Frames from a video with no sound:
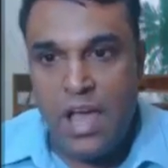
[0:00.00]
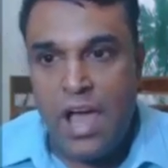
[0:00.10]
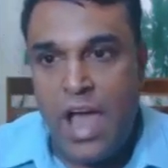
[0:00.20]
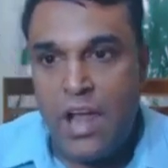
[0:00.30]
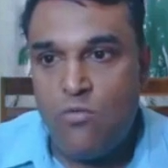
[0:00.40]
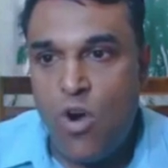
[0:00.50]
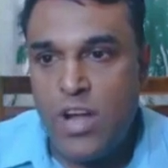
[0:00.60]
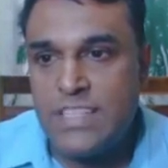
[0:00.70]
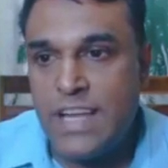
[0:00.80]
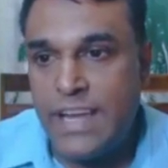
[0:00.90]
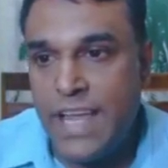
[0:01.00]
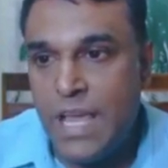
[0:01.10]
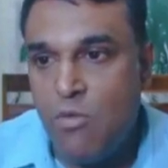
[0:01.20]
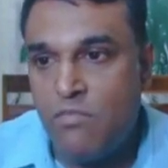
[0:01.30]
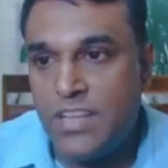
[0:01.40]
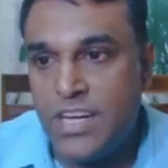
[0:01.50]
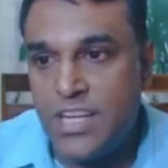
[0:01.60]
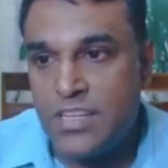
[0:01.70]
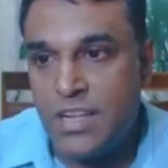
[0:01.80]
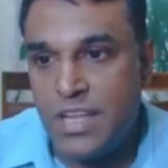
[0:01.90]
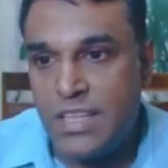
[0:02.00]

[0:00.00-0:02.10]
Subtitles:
And what is the name of the dictionary?